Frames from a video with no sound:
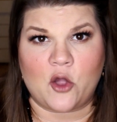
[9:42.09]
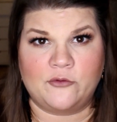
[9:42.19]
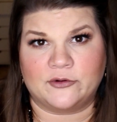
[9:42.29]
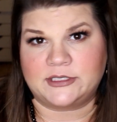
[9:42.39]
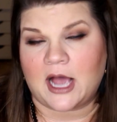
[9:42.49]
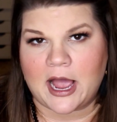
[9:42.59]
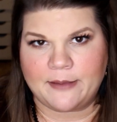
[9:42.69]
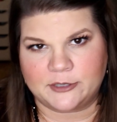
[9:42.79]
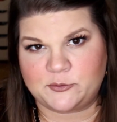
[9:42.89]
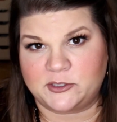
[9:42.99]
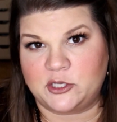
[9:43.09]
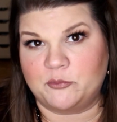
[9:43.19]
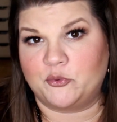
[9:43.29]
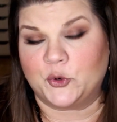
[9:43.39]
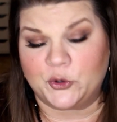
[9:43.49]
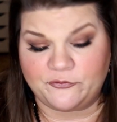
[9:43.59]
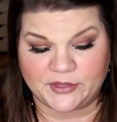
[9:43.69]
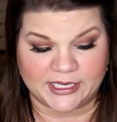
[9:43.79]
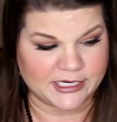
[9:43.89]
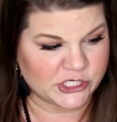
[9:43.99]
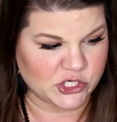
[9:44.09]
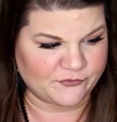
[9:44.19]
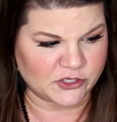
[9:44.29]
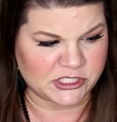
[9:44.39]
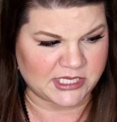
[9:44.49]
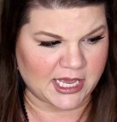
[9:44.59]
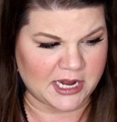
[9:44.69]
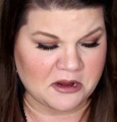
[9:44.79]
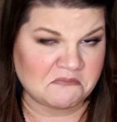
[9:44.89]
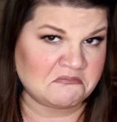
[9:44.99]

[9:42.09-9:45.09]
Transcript: over time are supposed to improve the condition of your skin.